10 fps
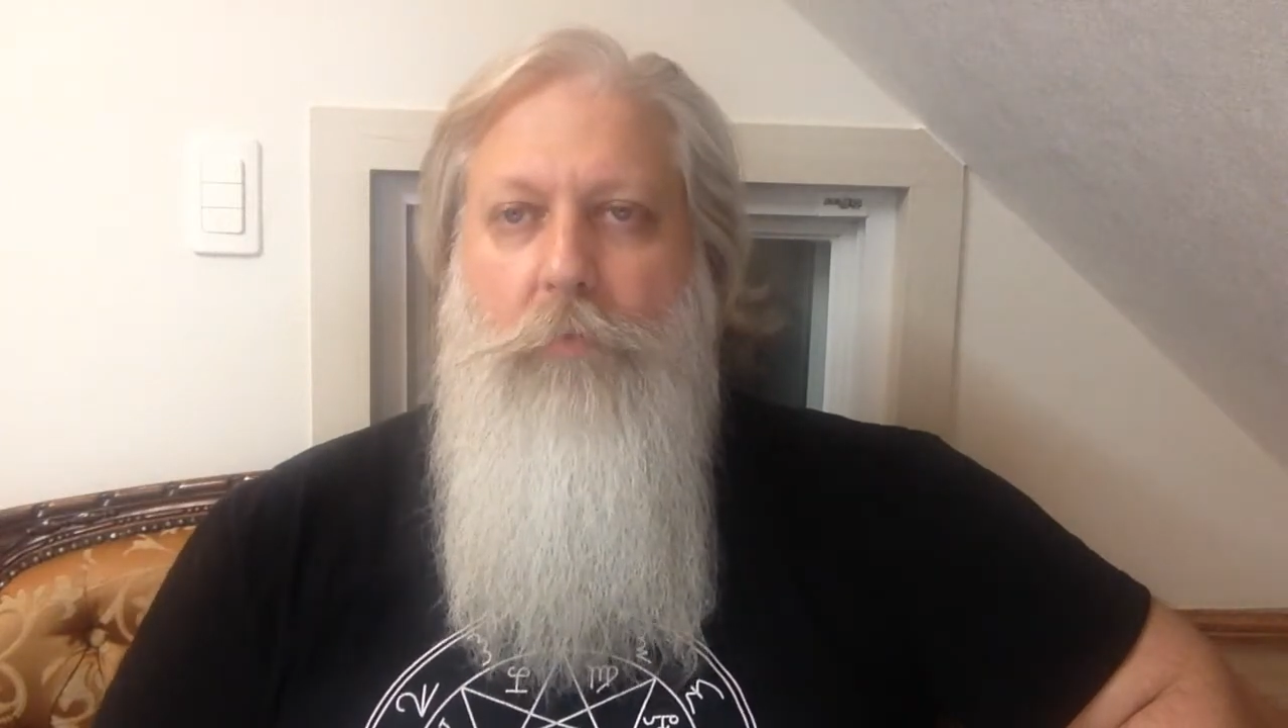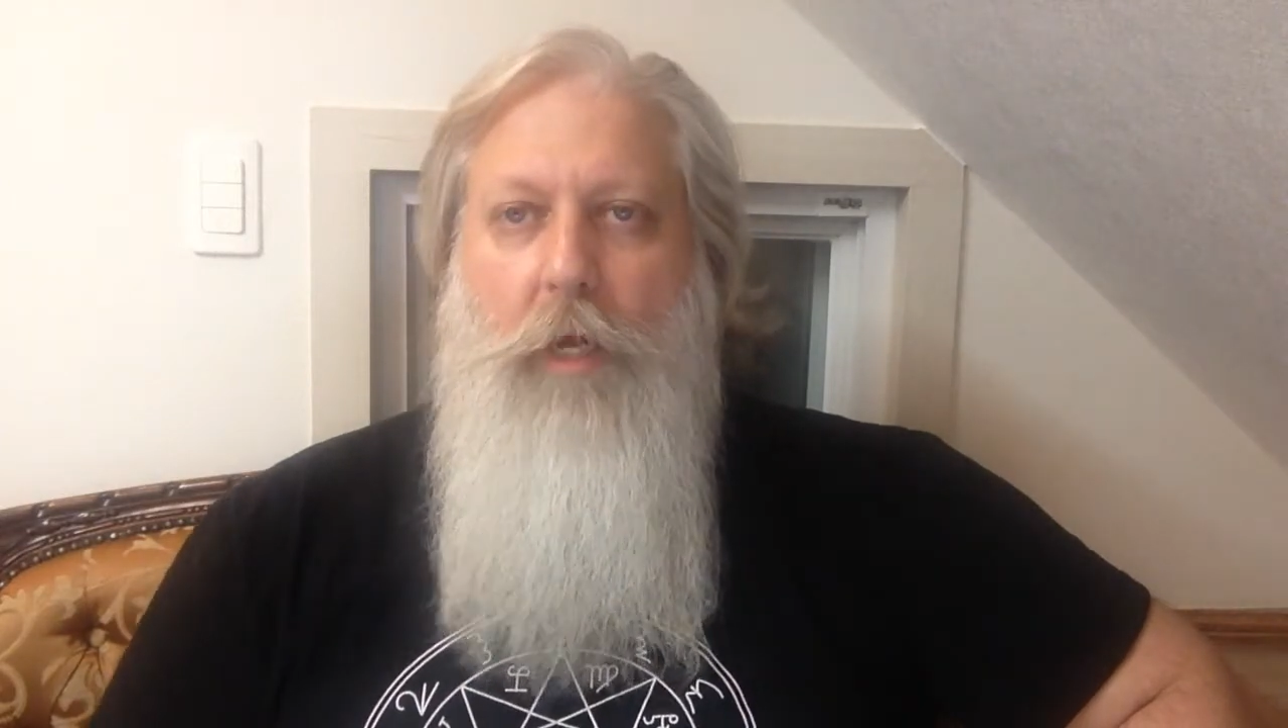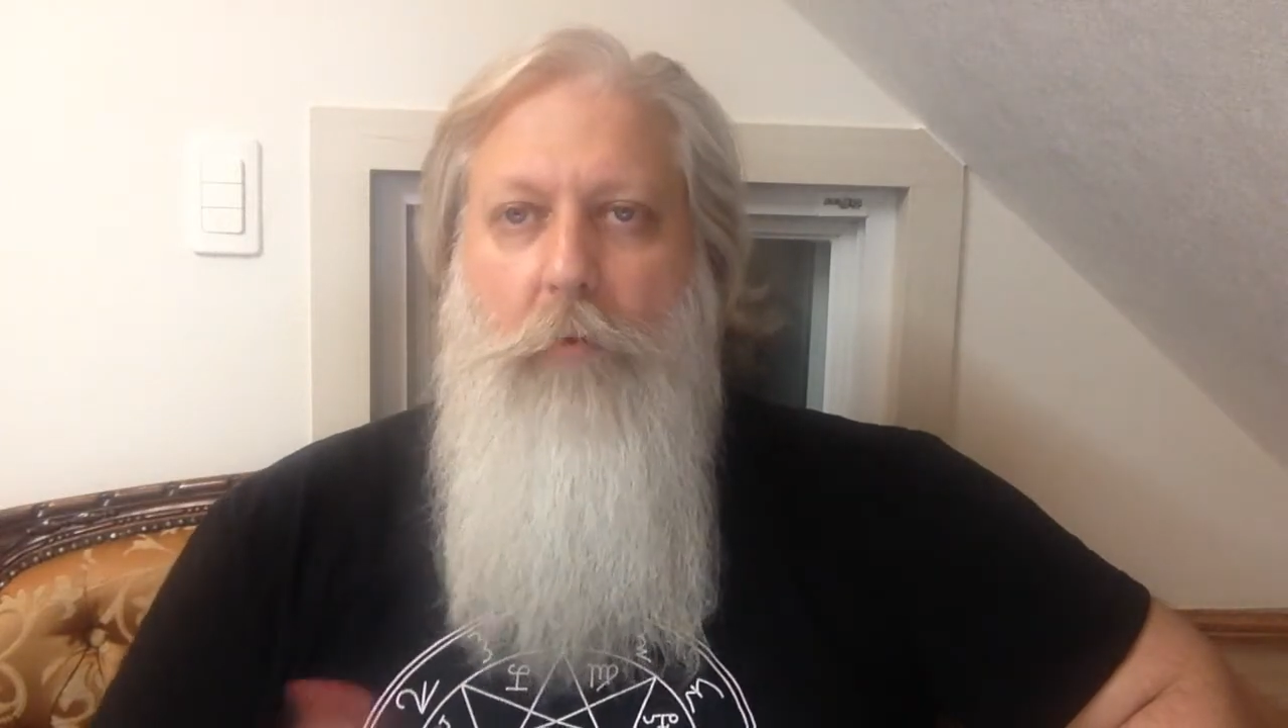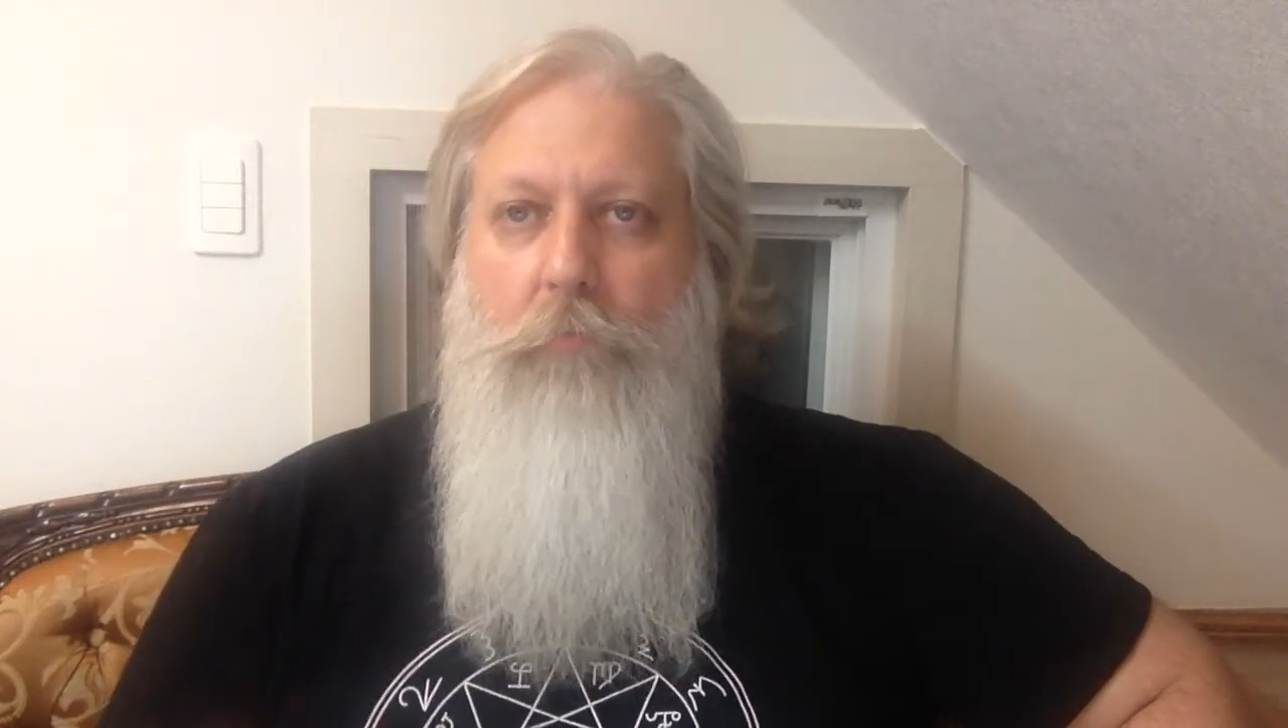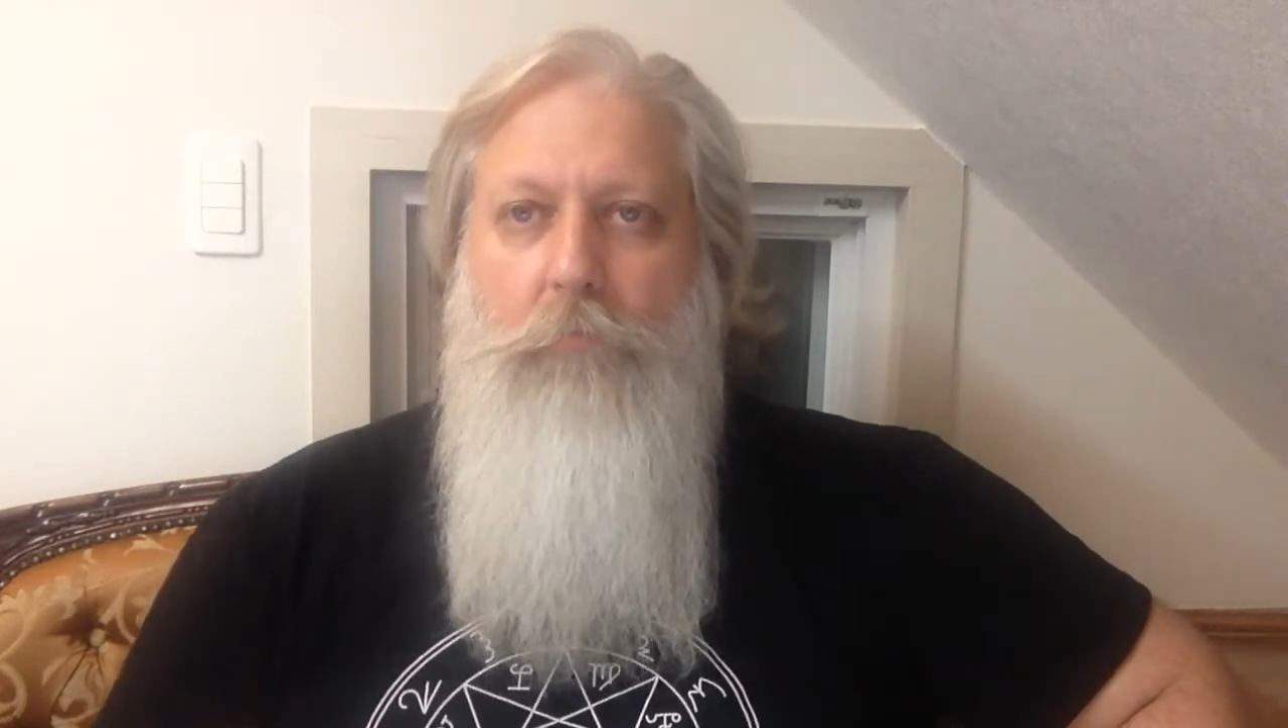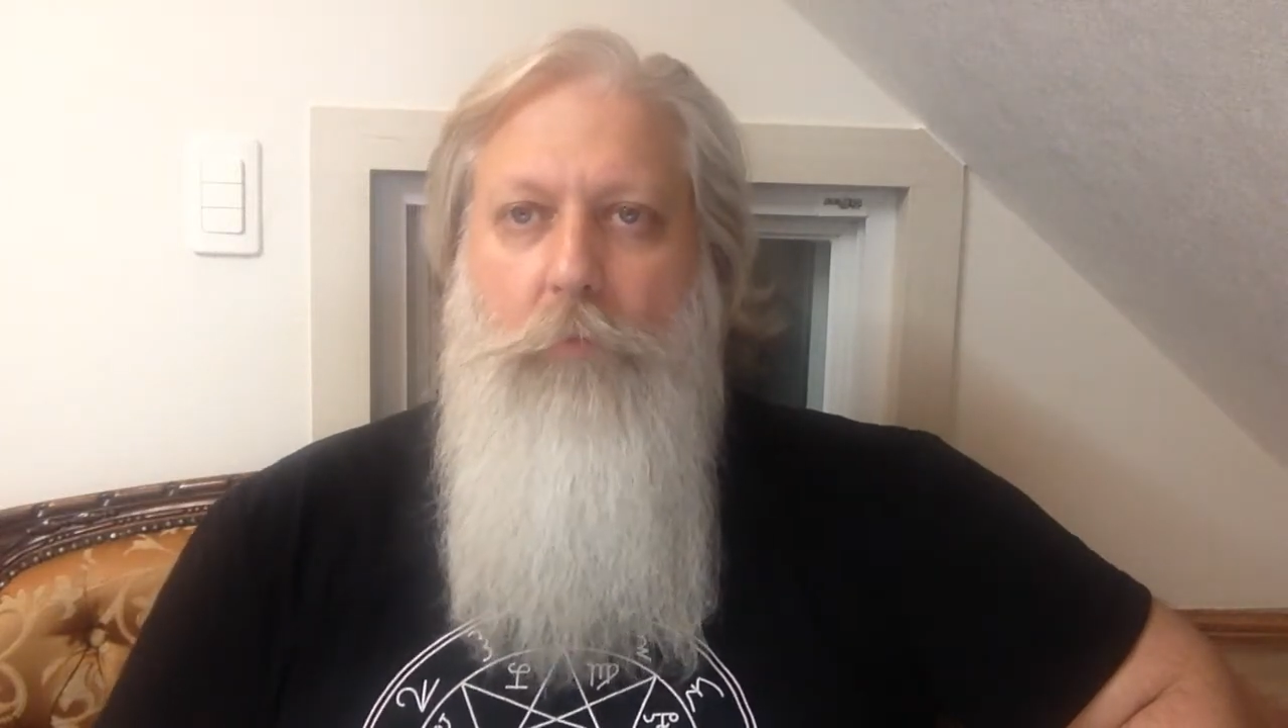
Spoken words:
not